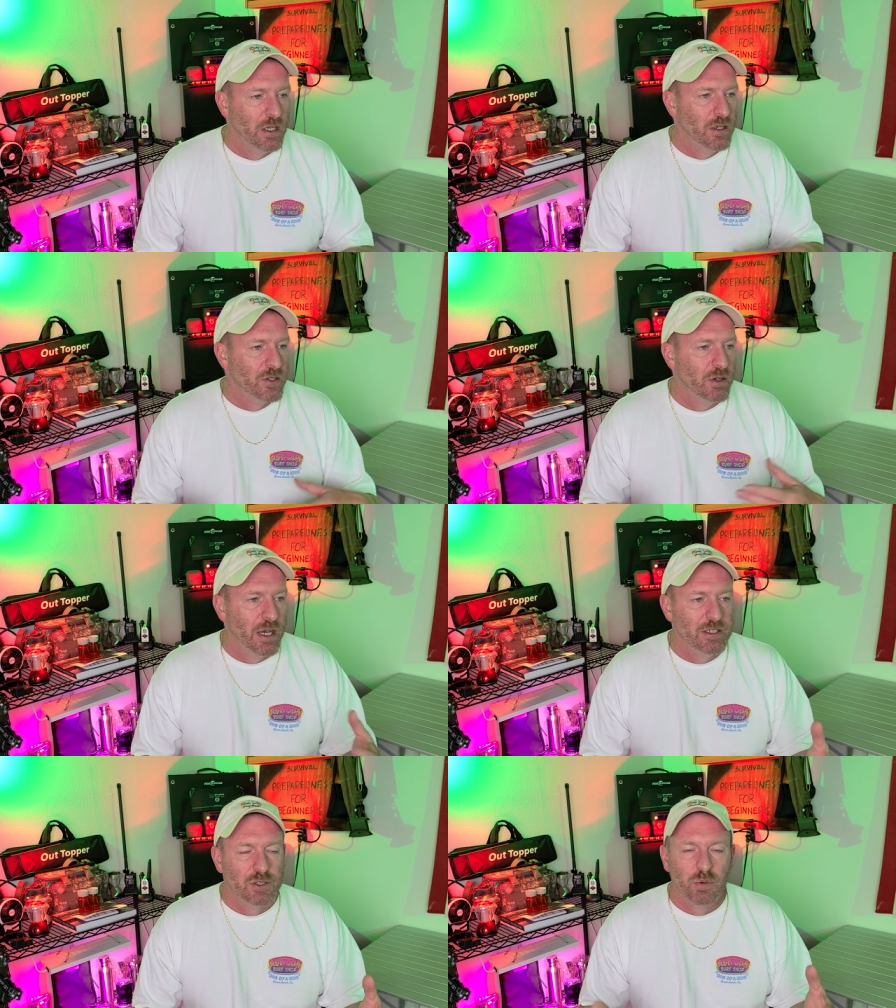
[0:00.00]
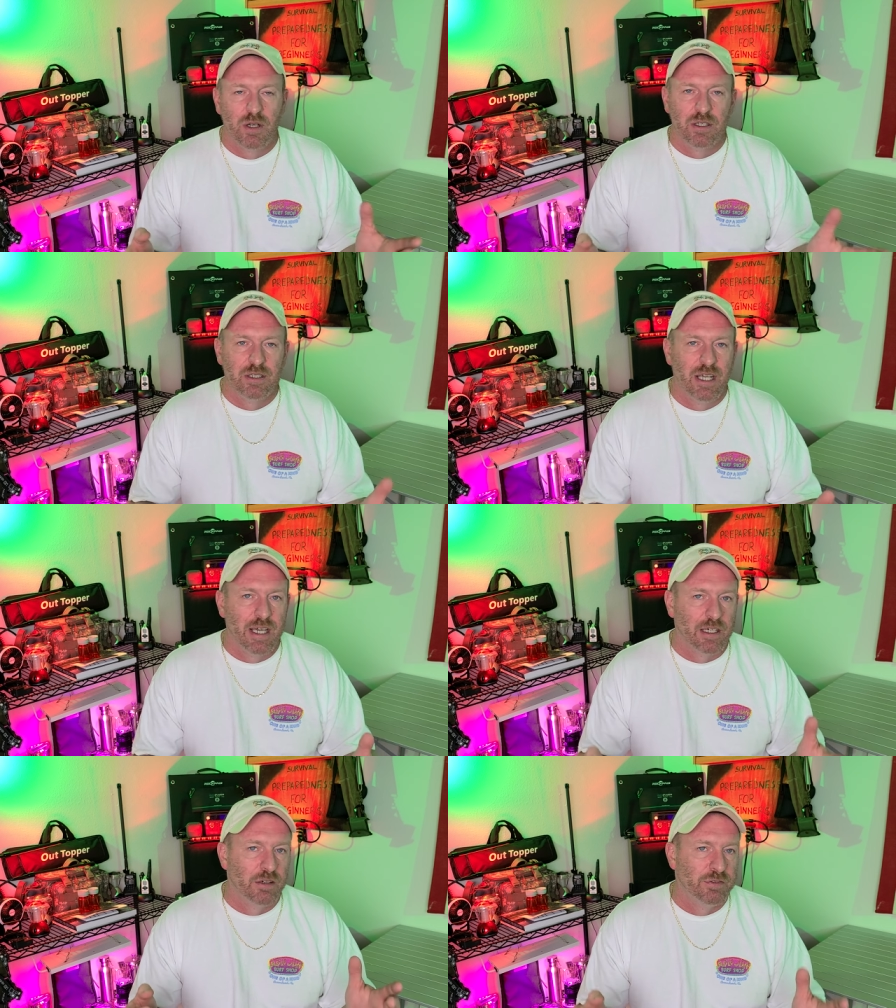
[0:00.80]
So I just wanted to
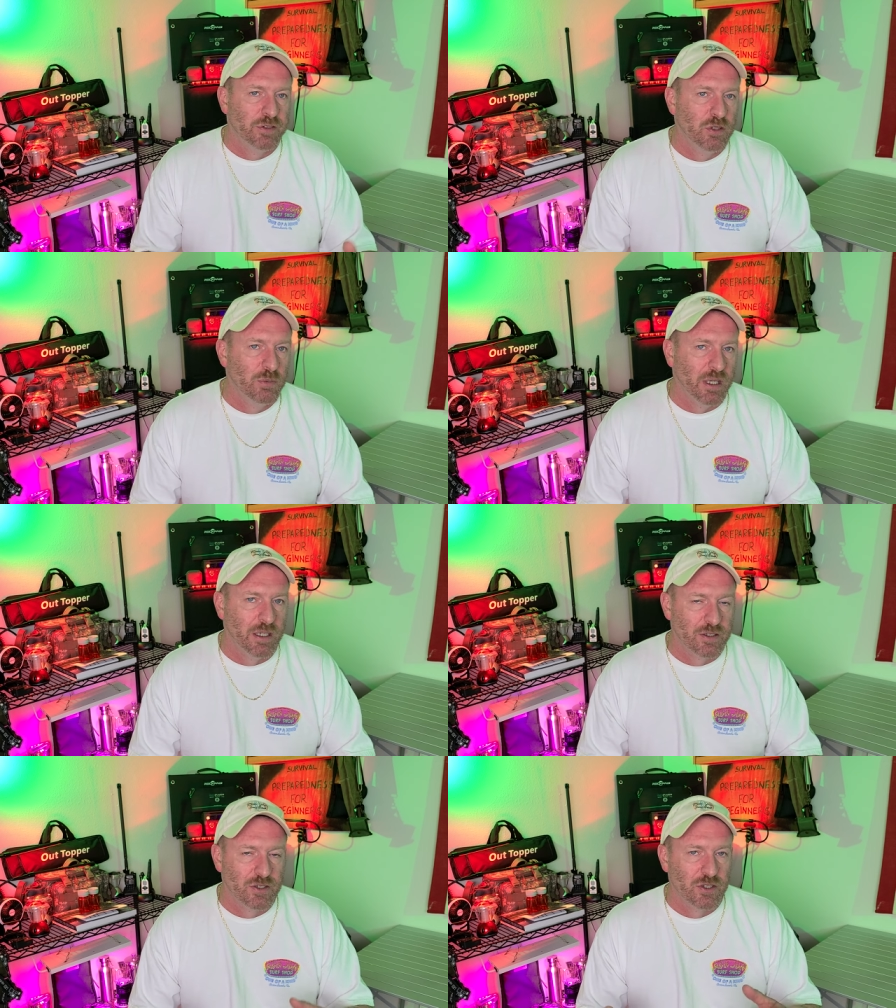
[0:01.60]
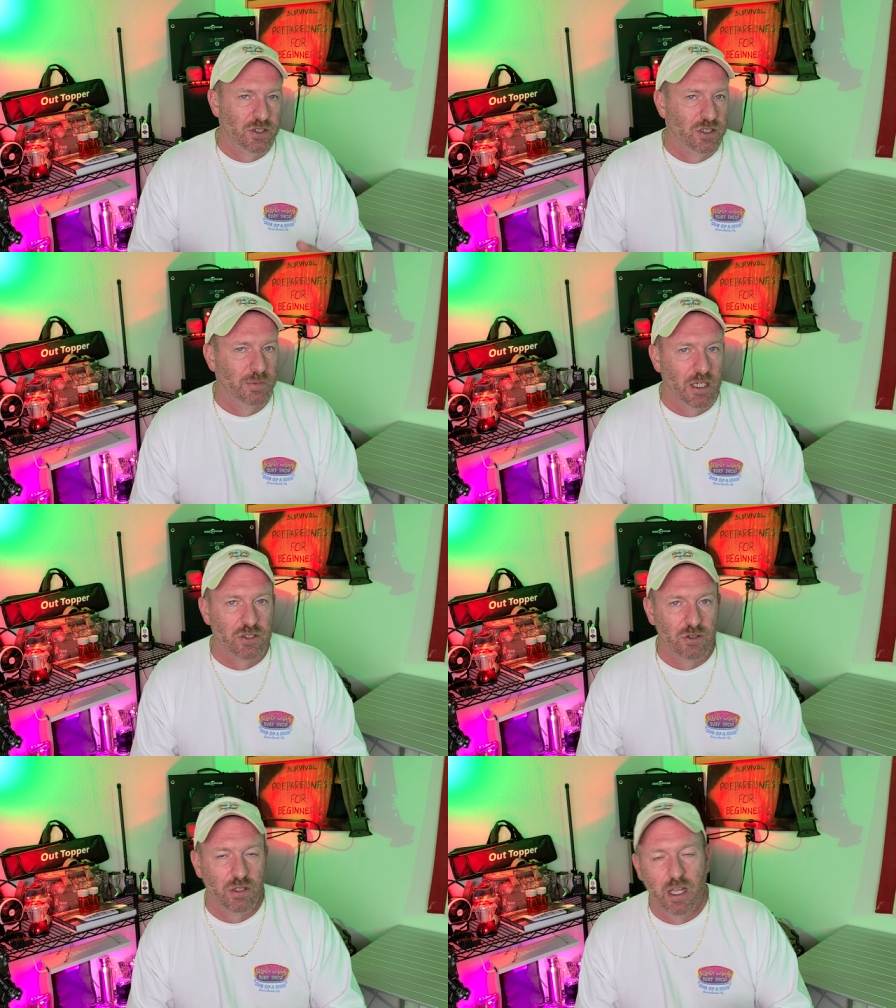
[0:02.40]
take a few minutes just to make
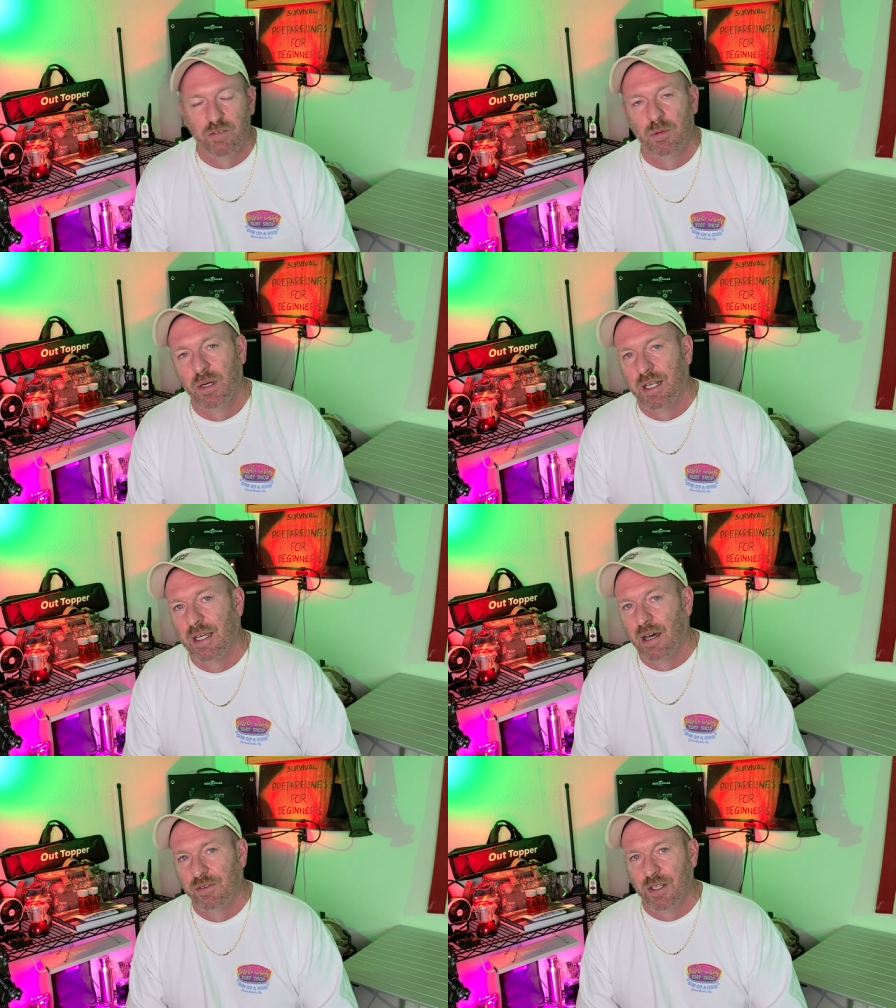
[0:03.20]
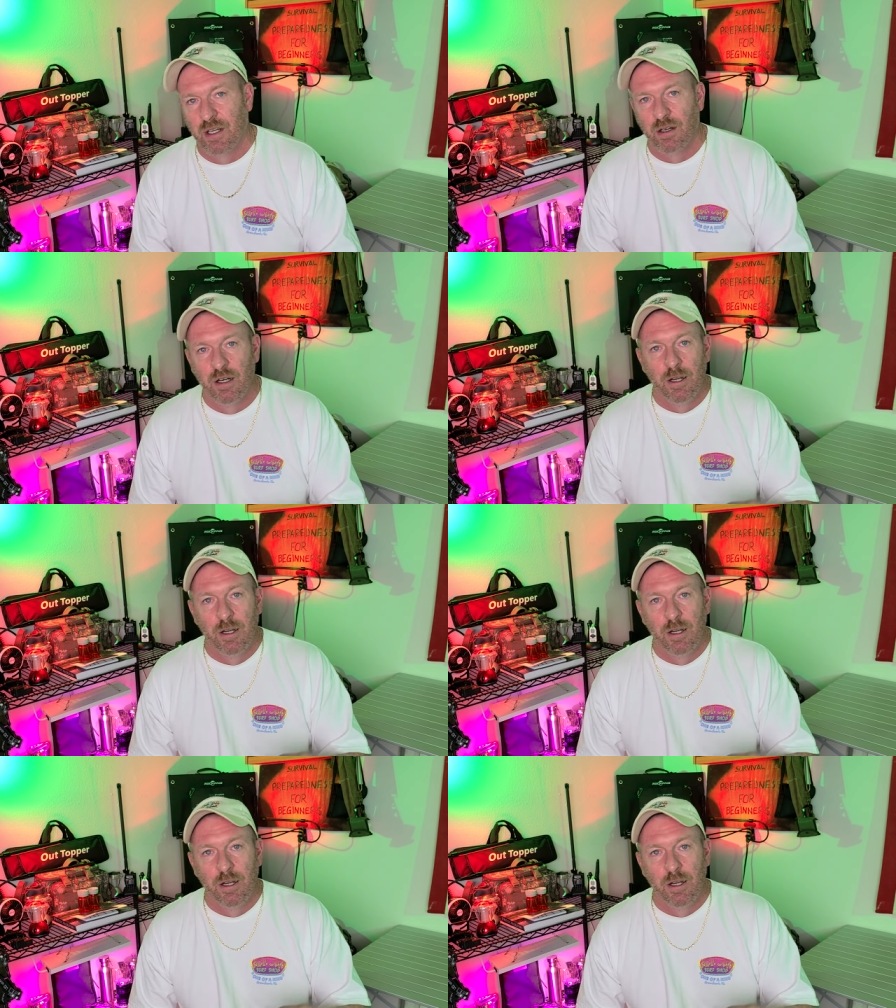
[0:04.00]
sure that everybody out there